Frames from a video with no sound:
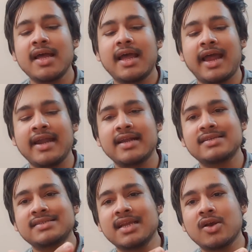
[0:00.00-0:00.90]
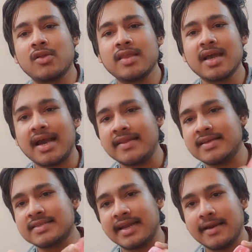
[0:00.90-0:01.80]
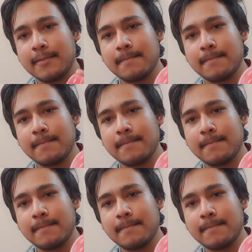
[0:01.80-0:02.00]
and stick on the either side.